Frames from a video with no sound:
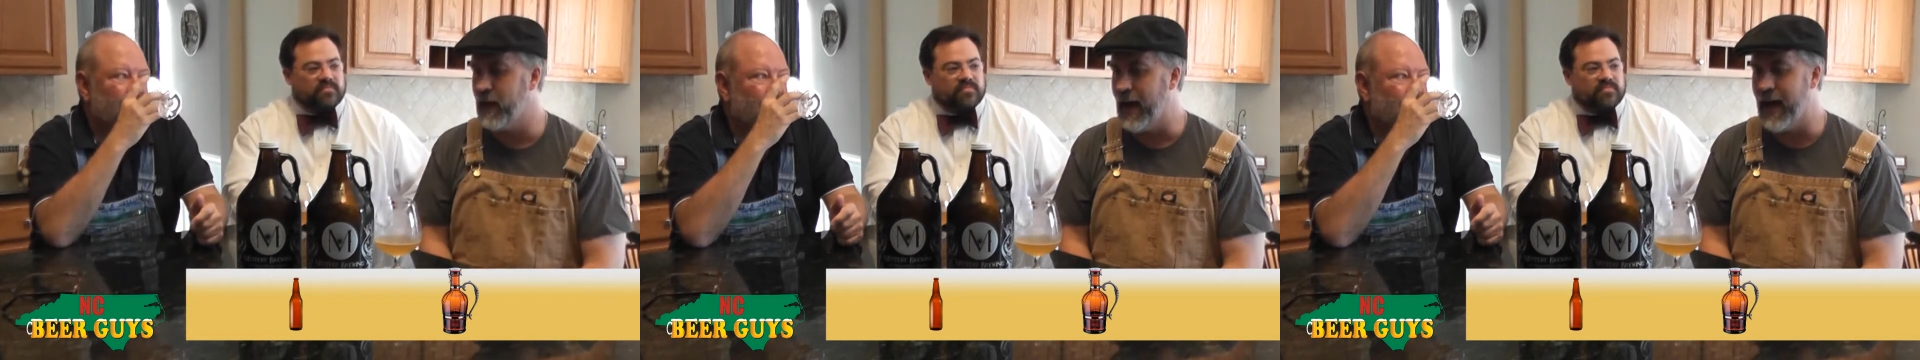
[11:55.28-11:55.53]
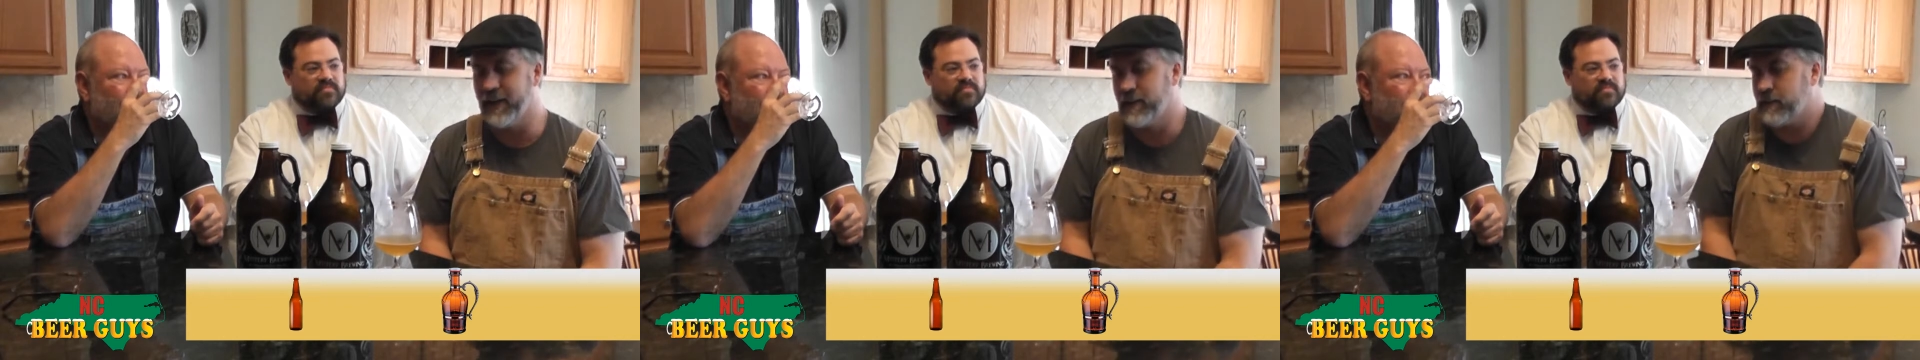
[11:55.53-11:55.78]

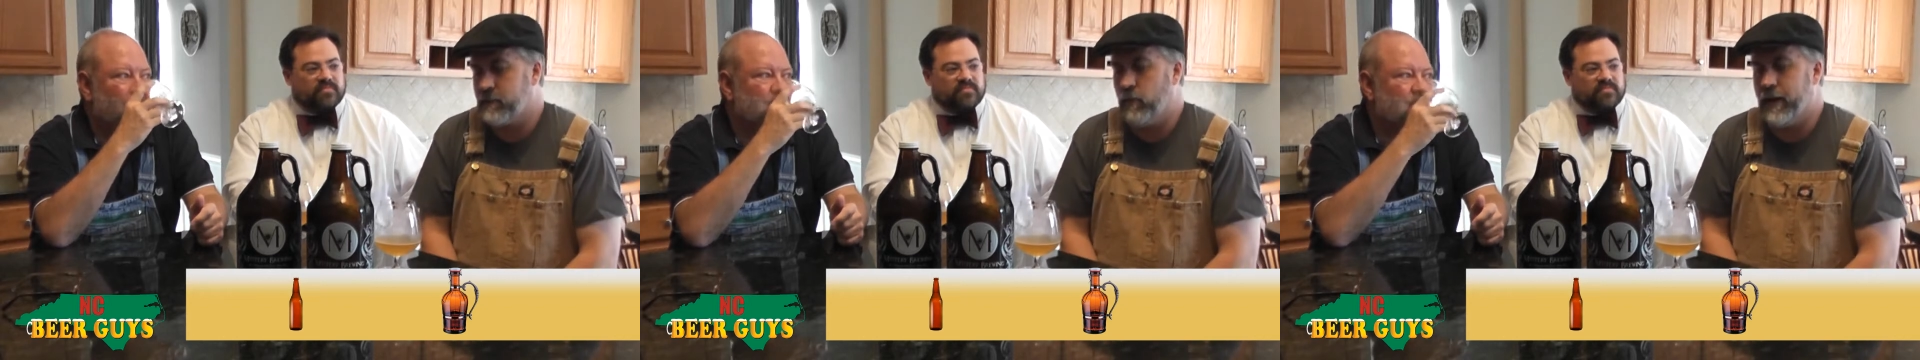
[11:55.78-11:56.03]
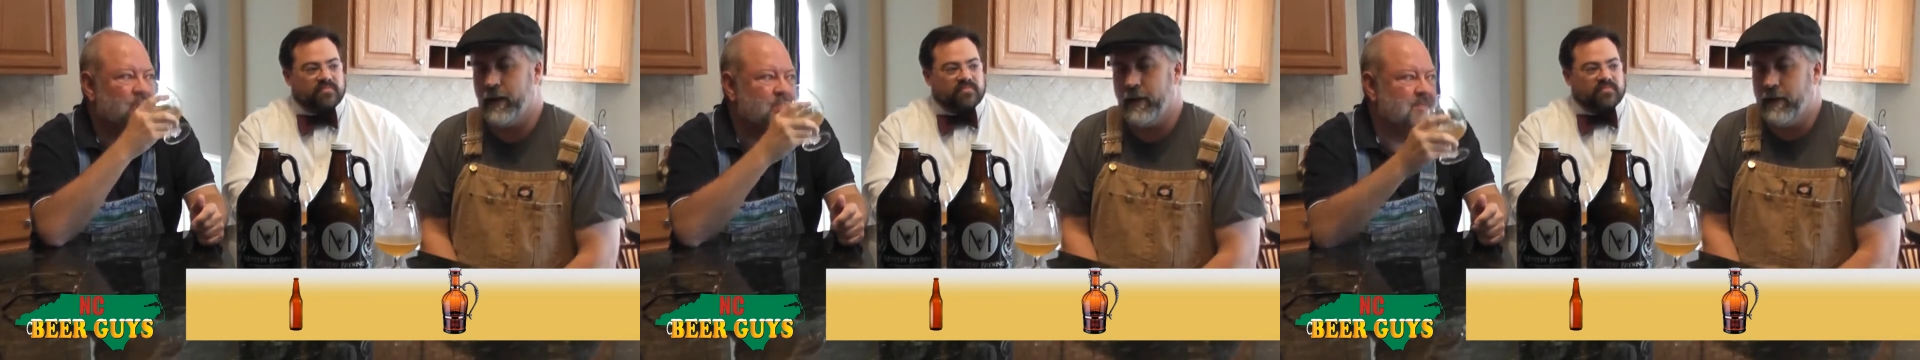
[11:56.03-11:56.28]
Speaker 1: I just the
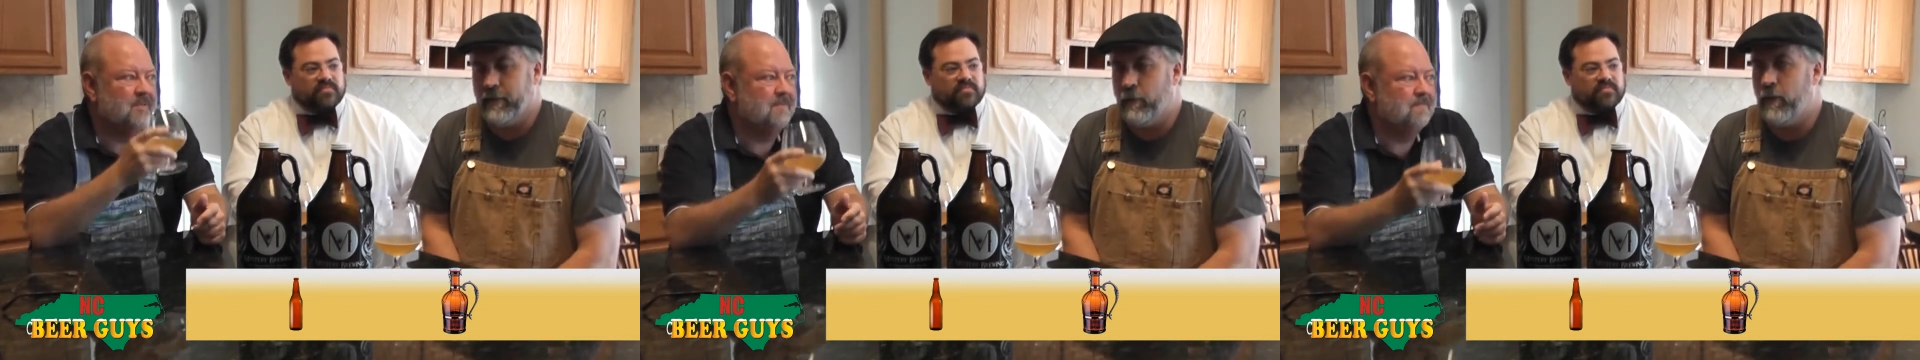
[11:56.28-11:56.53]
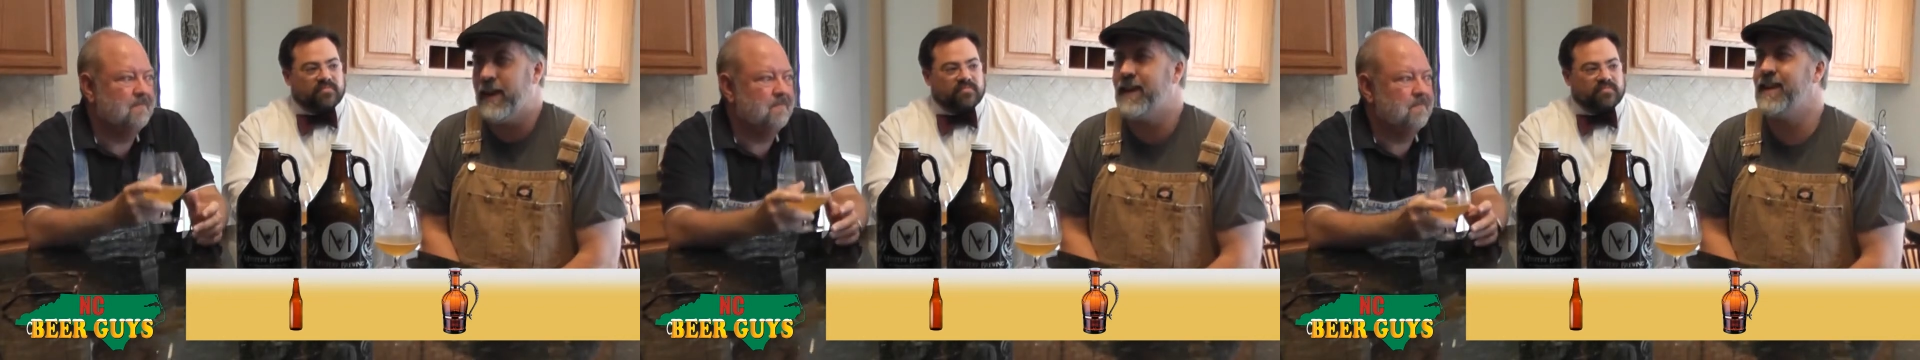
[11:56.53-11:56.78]
way the
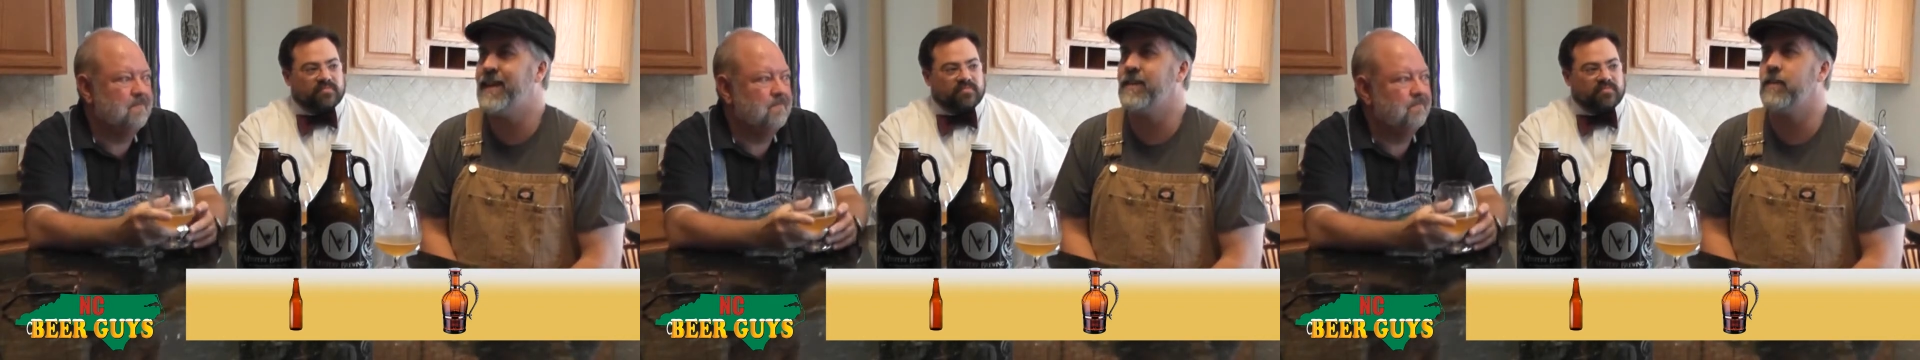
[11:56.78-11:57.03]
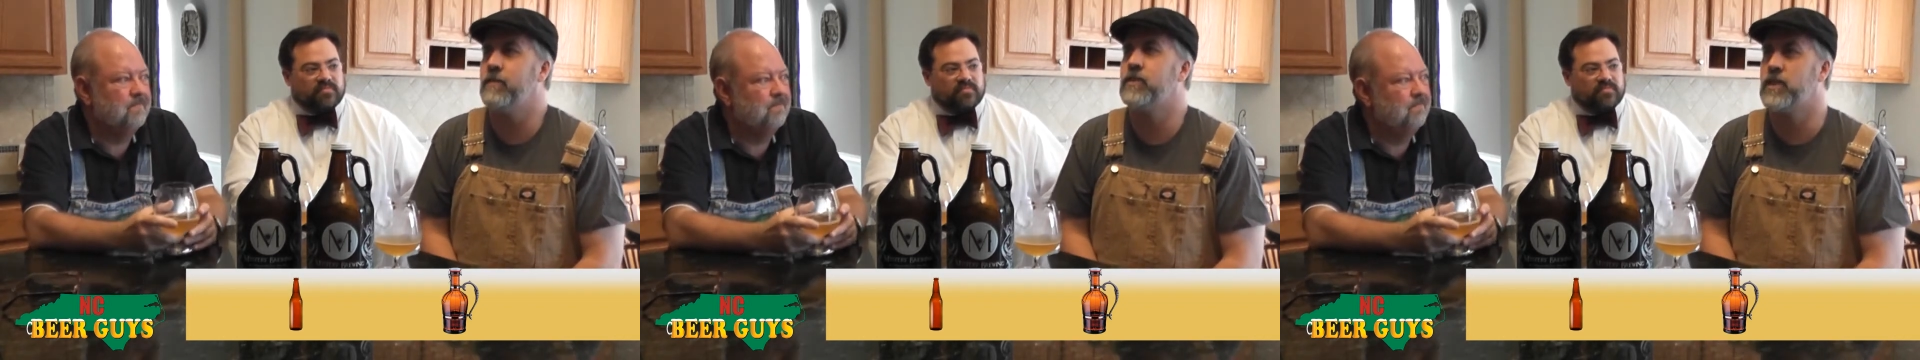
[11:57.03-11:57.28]
way
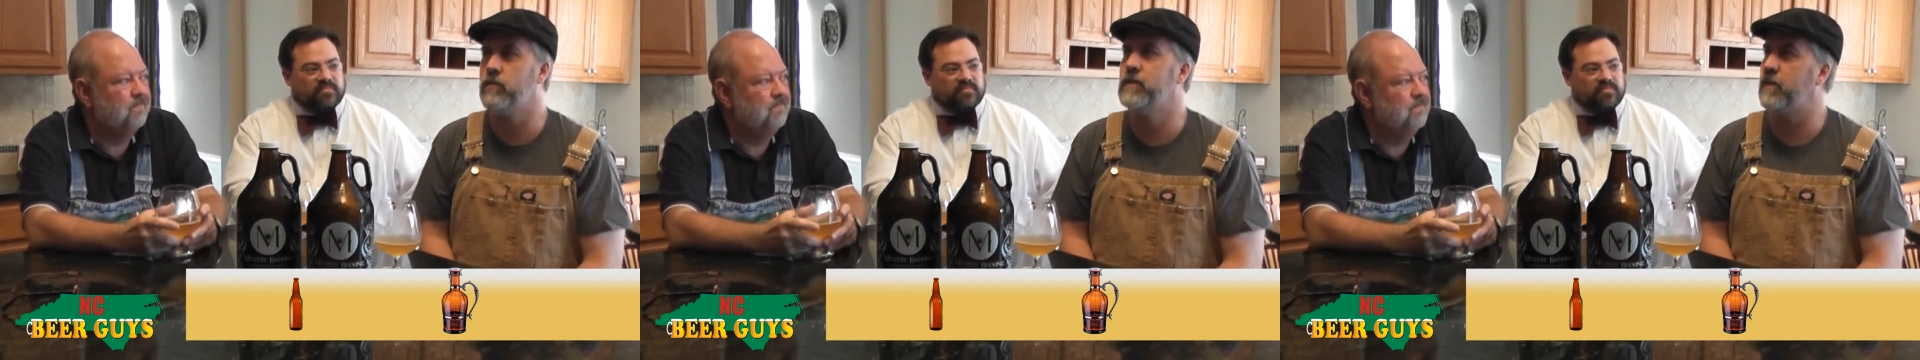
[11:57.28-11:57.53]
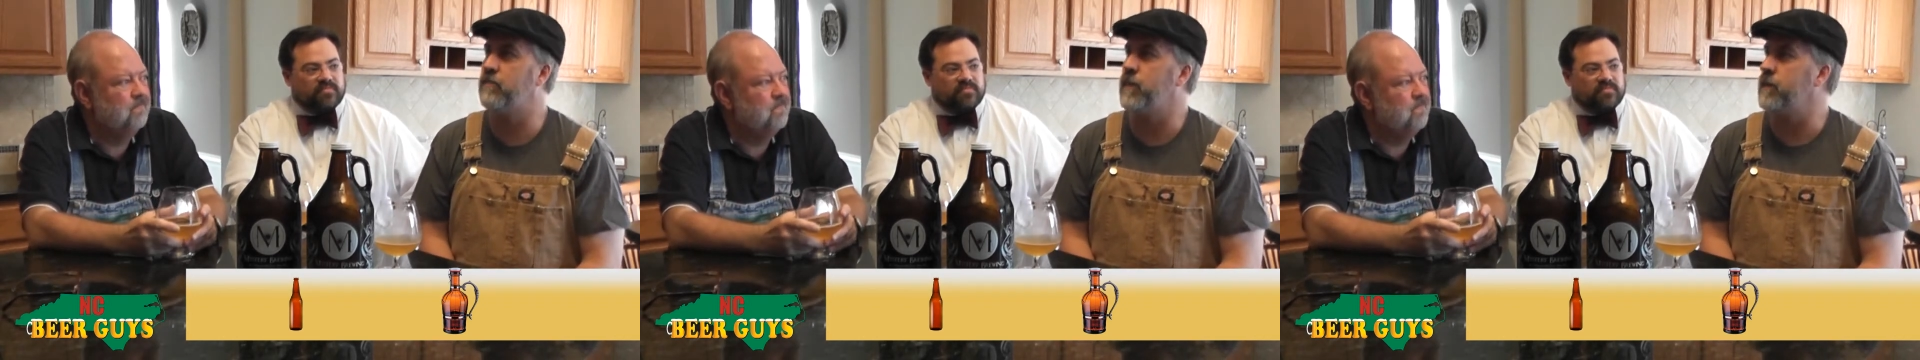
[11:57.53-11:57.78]
it, it was so
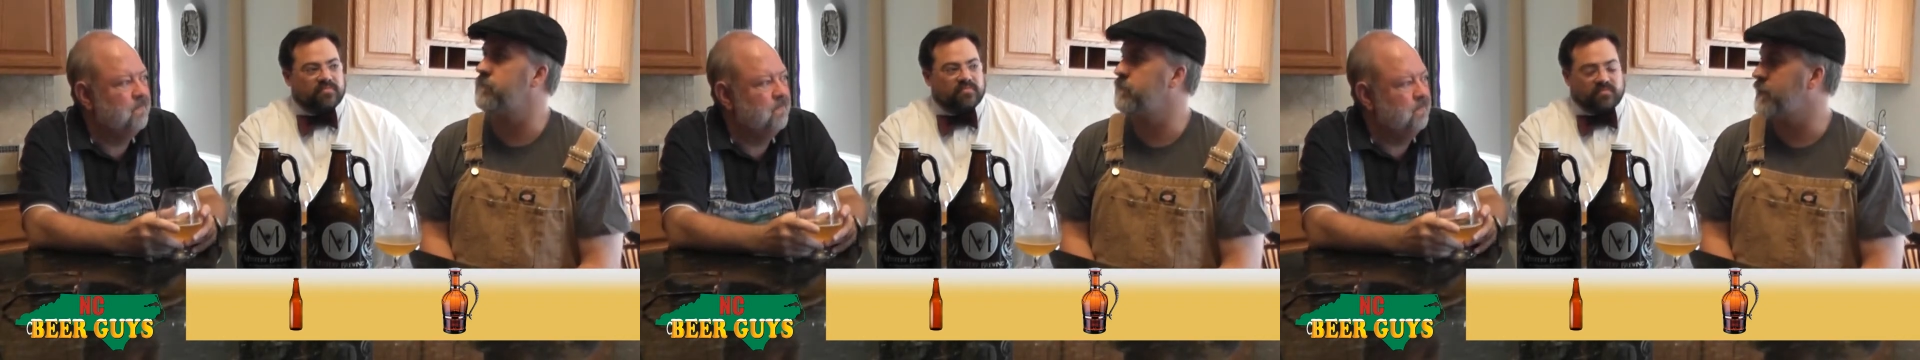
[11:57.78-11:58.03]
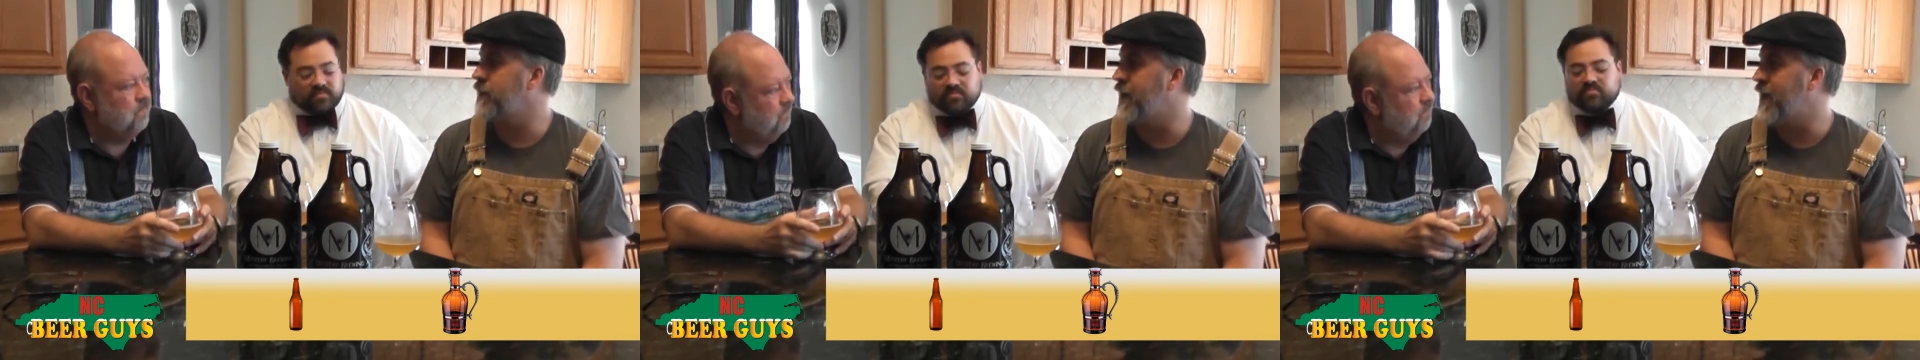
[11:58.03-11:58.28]
different mm-hmm.